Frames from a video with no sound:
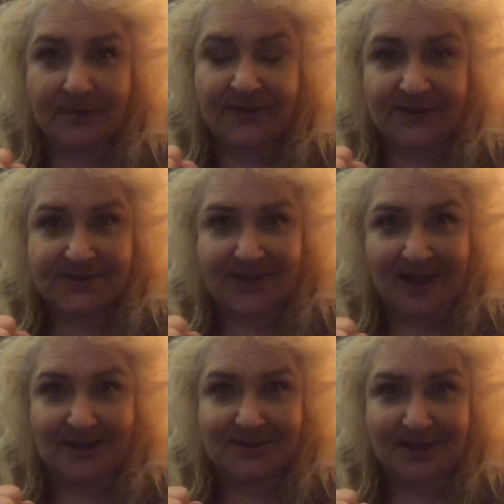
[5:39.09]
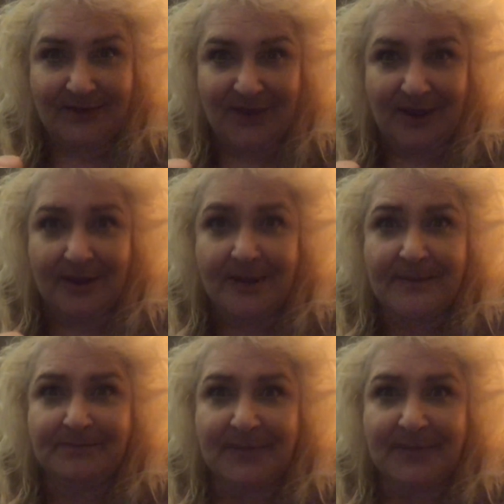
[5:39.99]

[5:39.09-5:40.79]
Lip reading: this Thanksgiving.